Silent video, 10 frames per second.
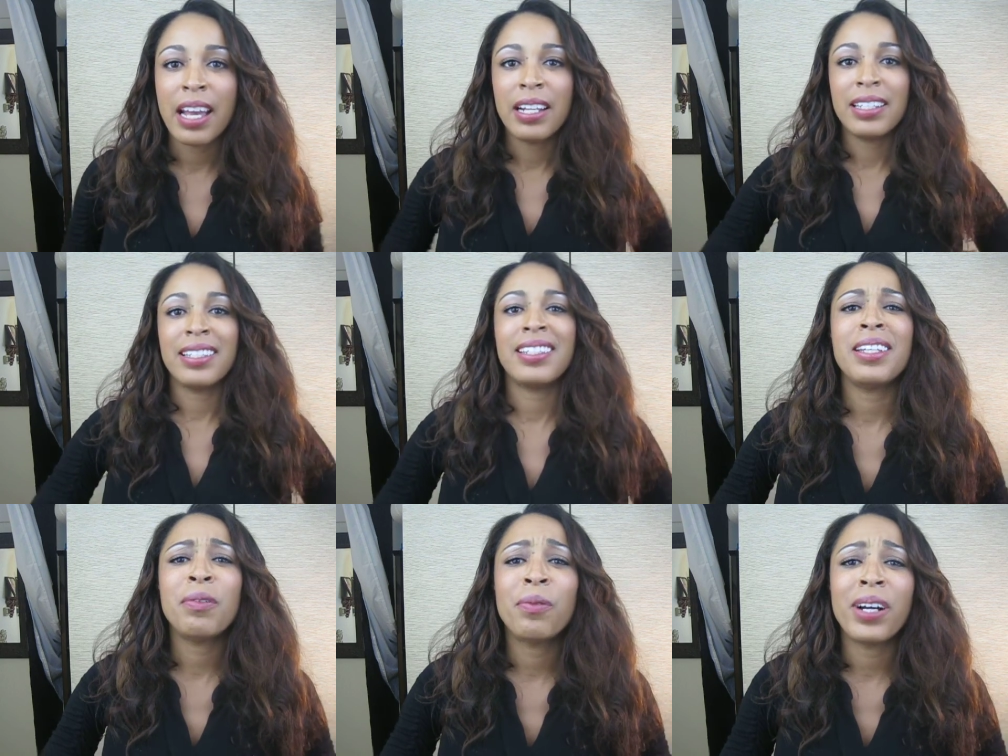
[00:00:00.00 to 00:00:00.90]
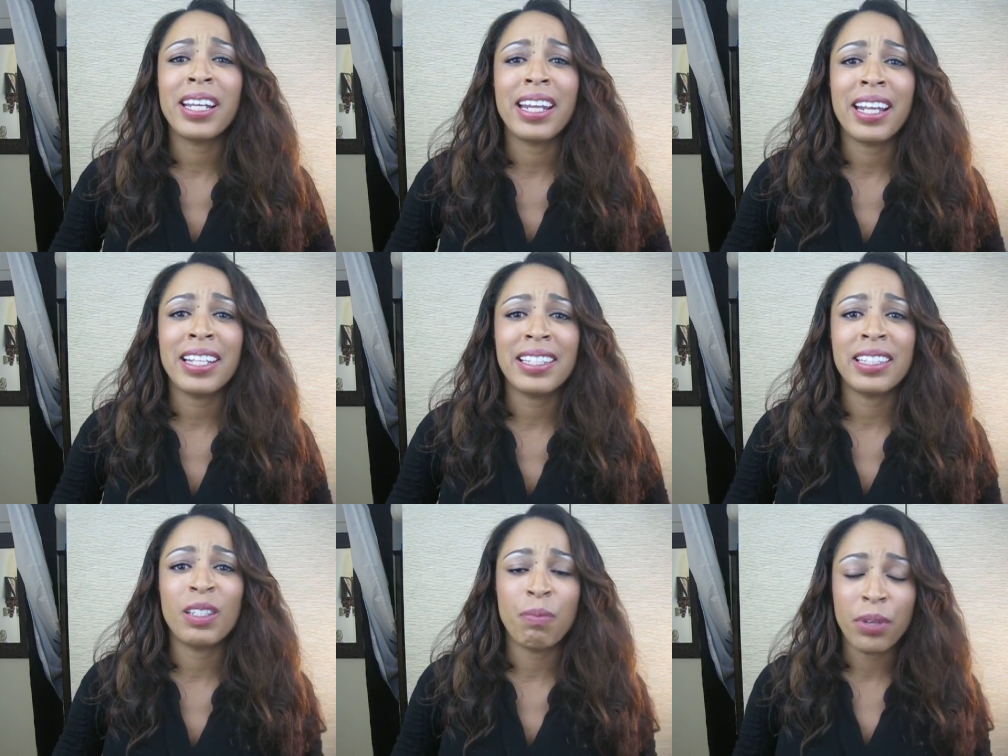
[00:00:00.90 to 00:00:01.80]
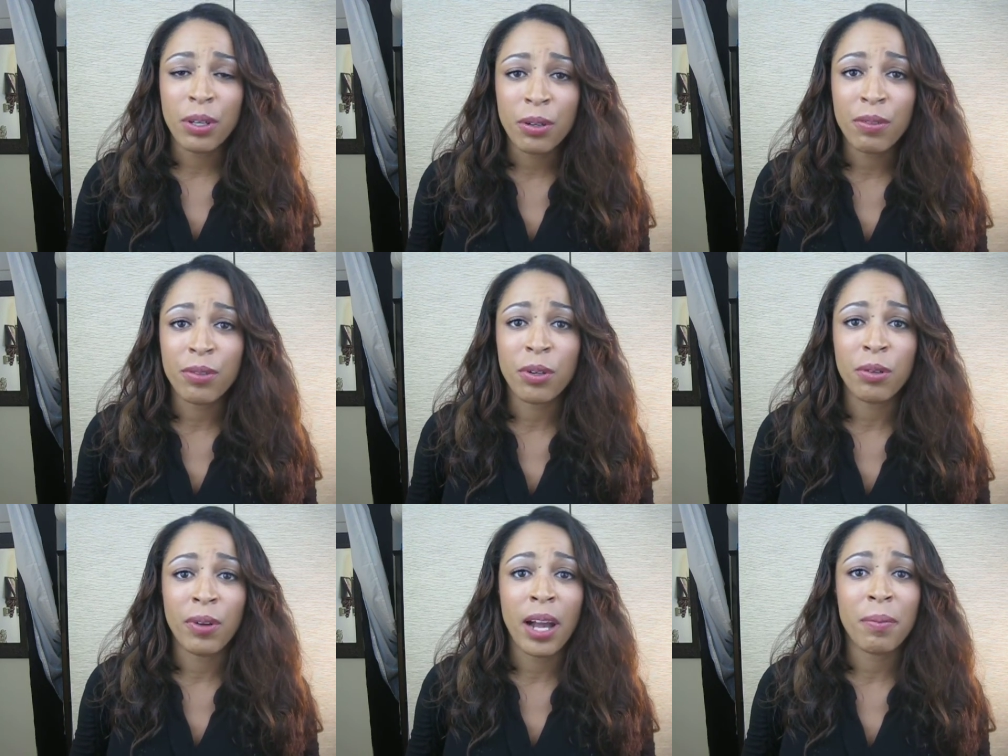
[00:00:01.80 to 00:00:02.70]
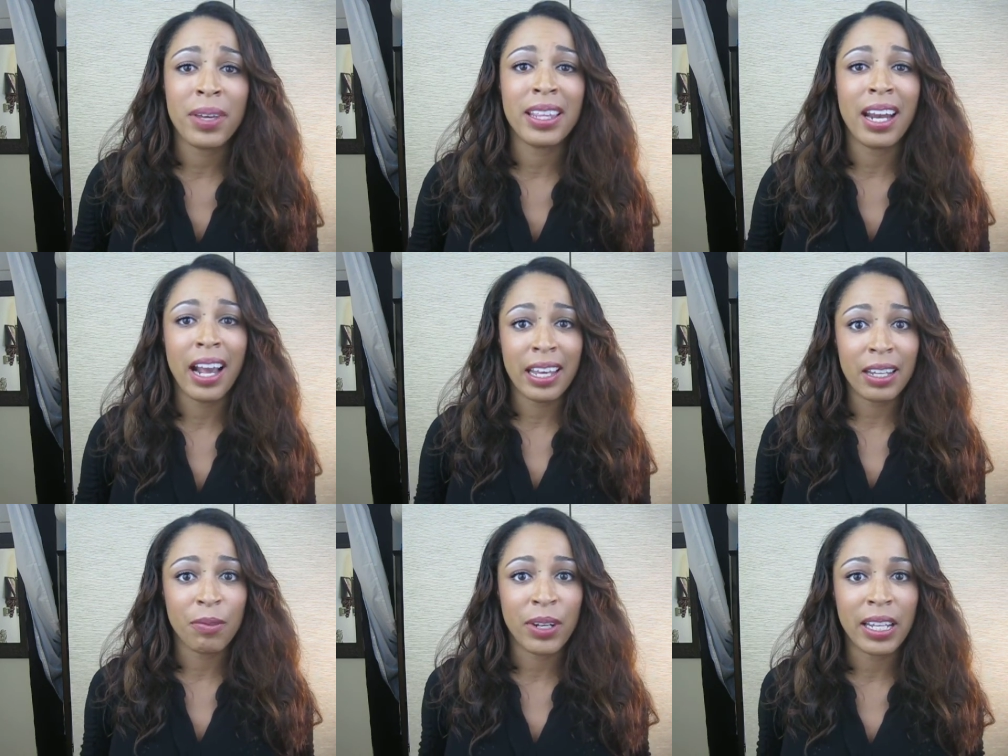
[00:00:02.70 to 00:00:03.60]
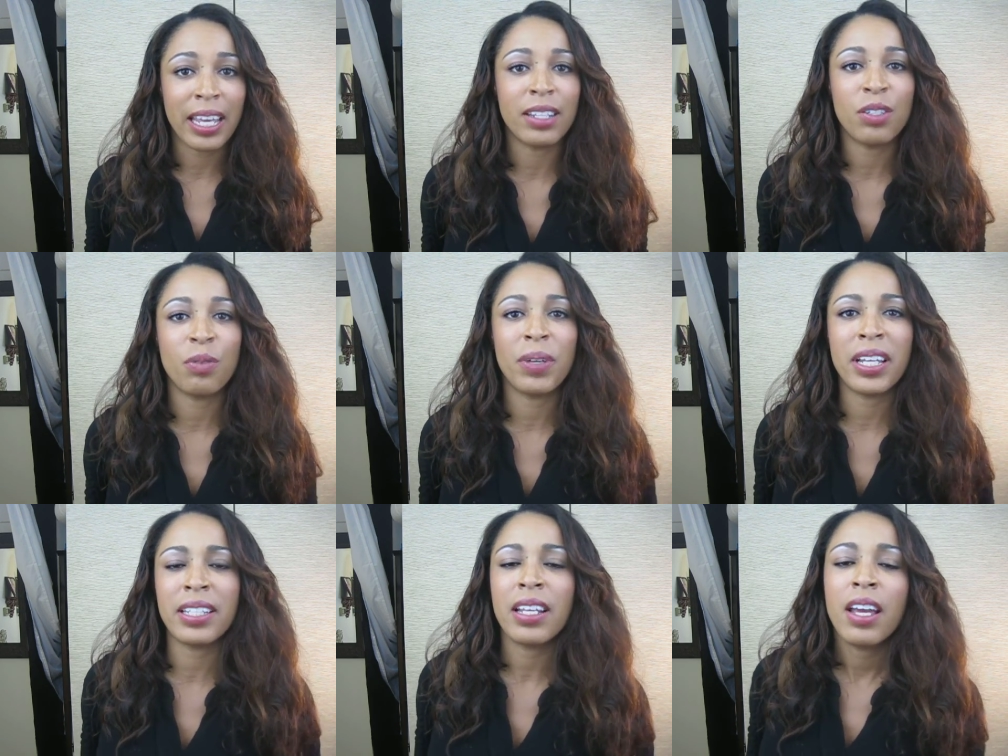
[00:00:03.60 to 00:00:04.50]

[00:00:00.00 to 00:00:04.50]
see what it is that's beautiful around me that I can relate to, because,